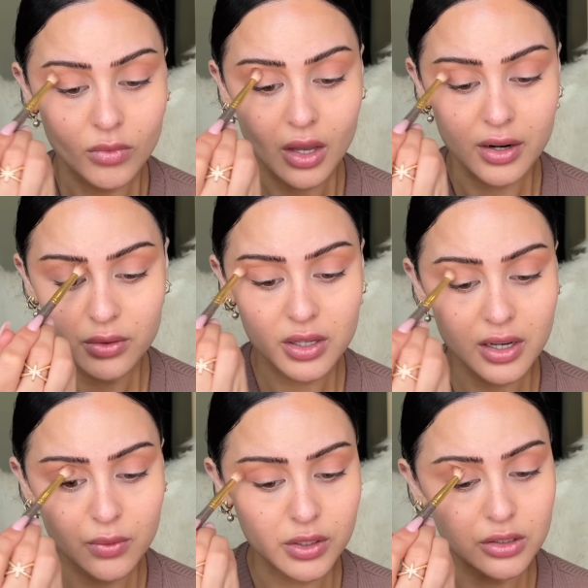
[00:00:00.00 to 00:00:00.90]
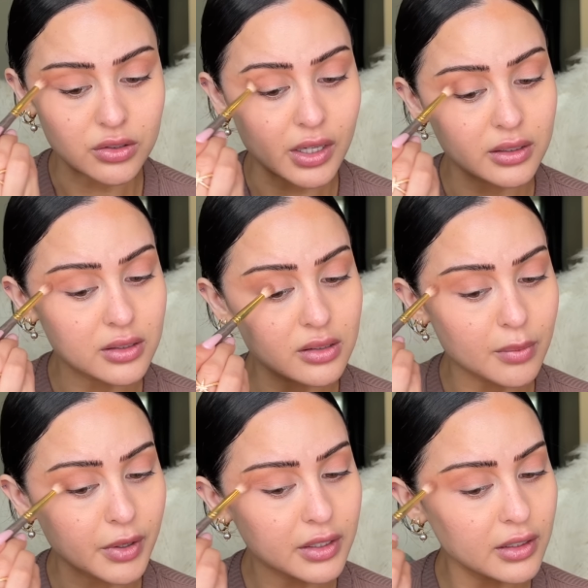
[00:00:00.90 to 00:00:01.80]
I don't think I want to do that this
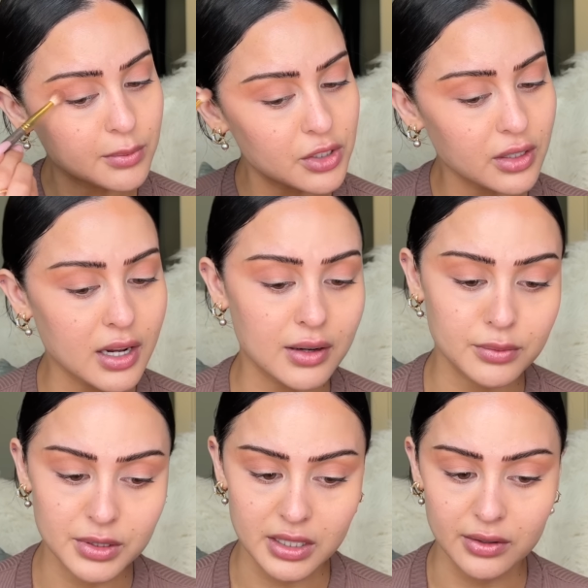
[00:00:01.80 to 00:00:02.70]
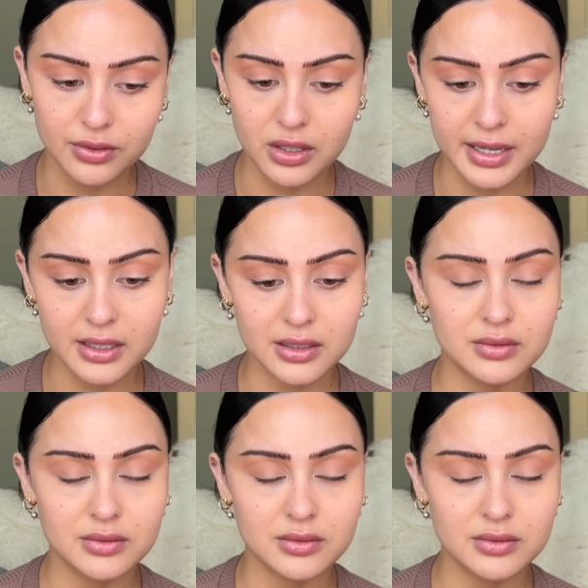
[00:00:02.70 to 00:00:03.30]
summer I think I'm just gonna have him stay for like